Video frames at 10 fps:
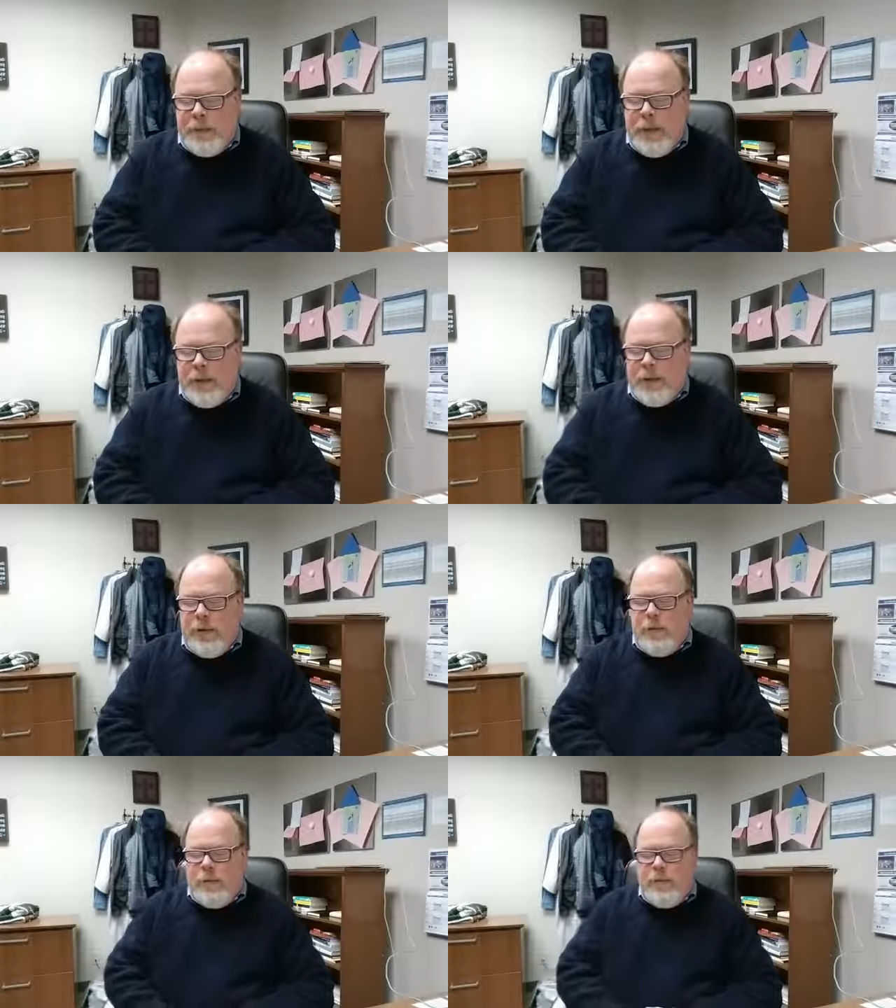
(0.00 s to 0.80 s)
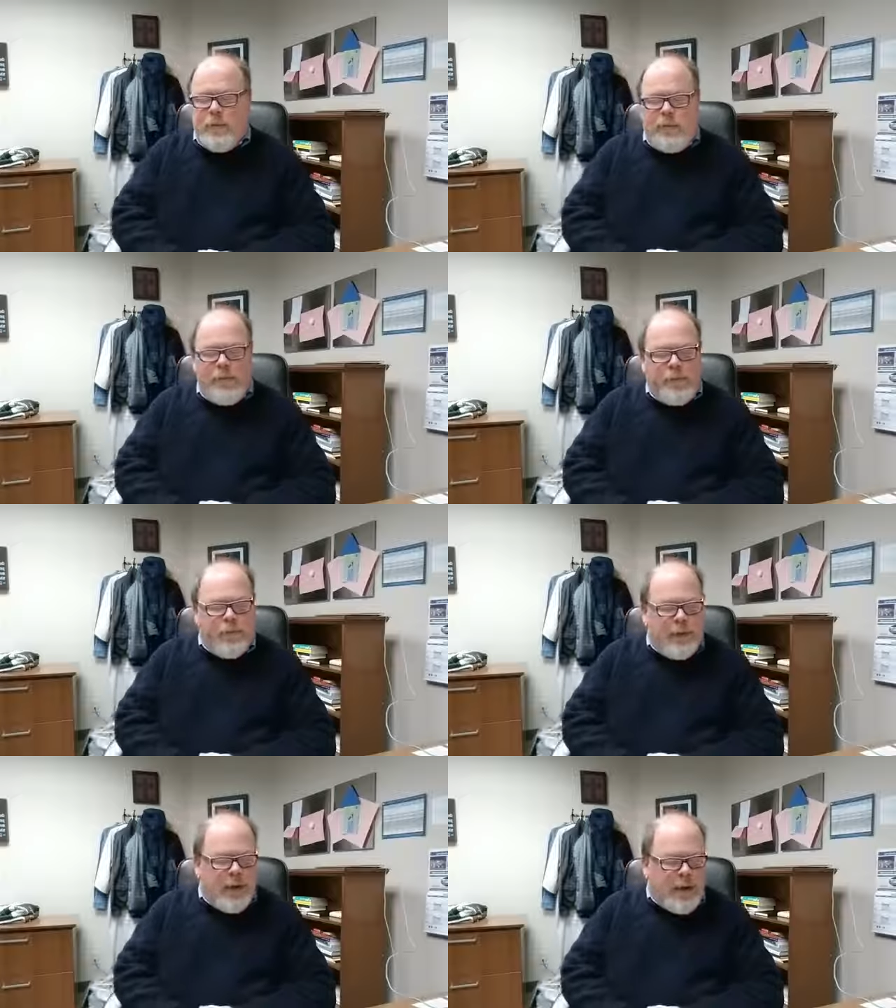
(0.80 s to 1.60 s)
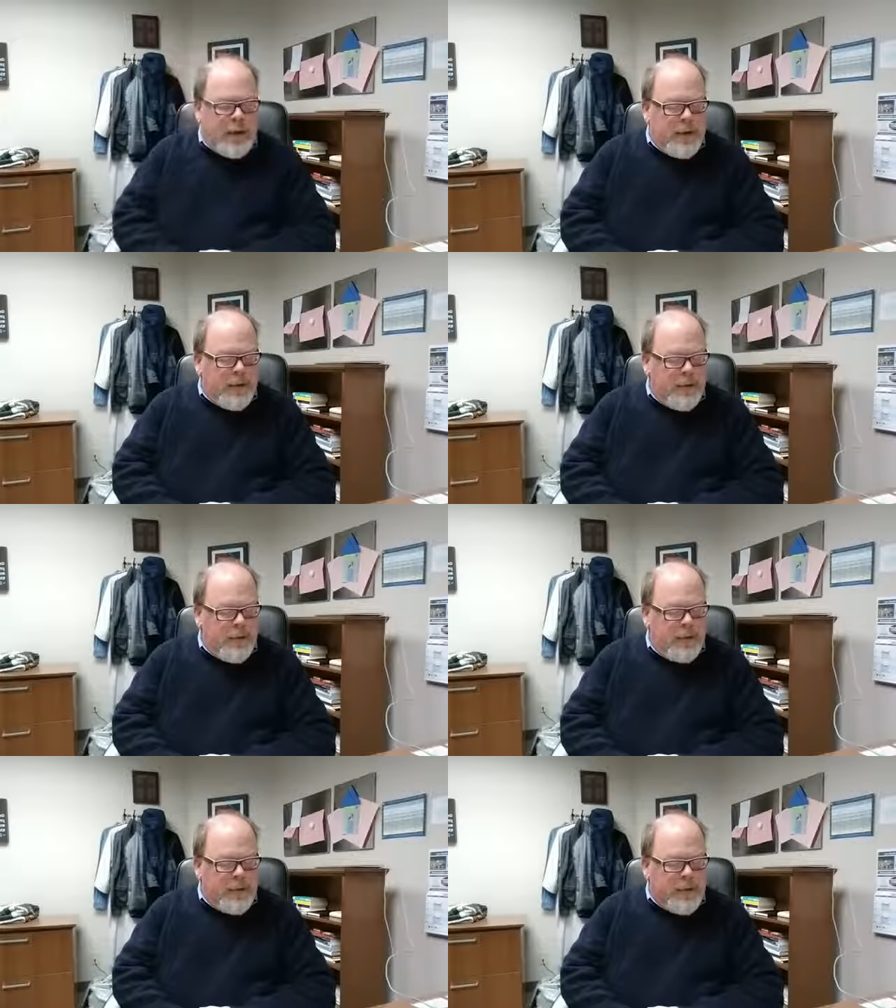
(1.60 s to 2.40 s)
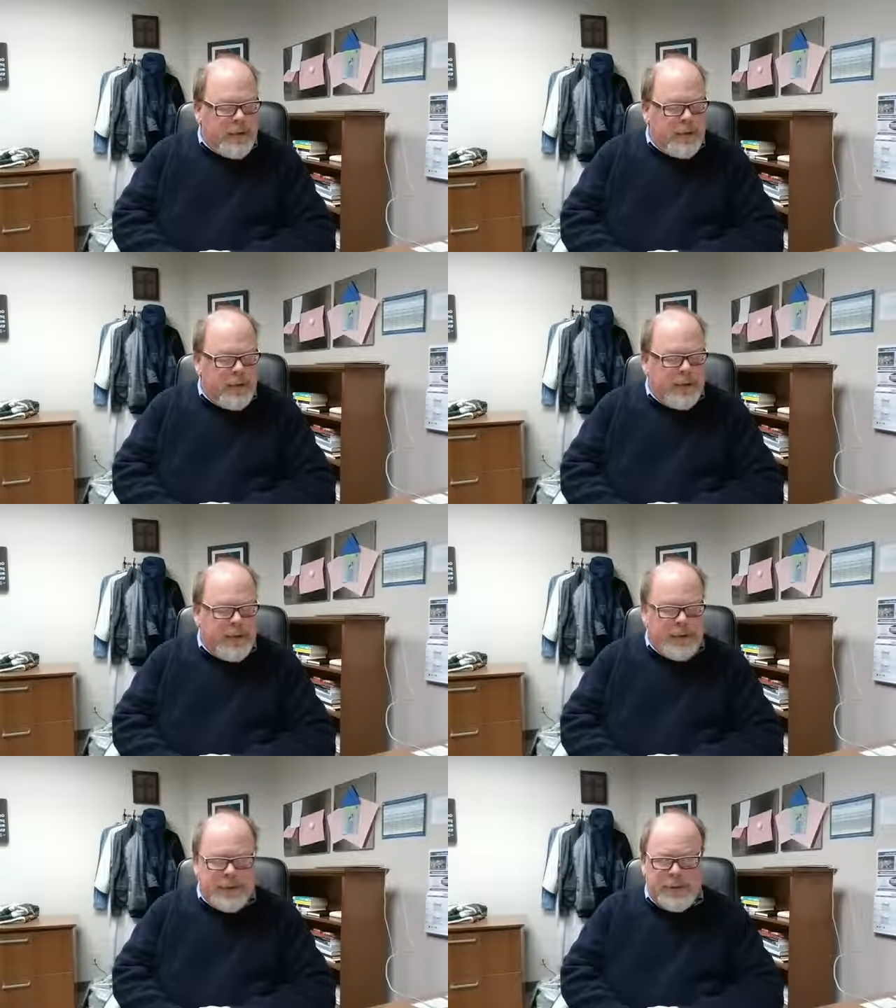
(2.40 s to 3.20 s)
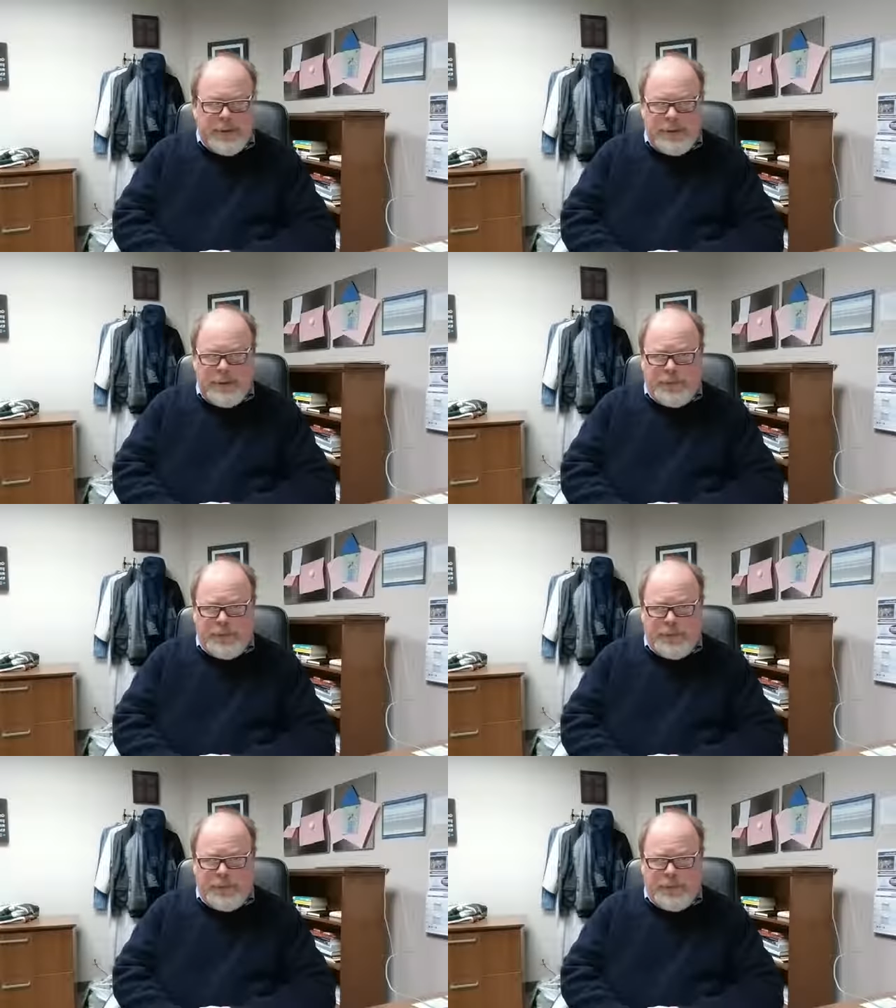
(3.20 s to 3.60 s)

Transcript: So before I move into the message,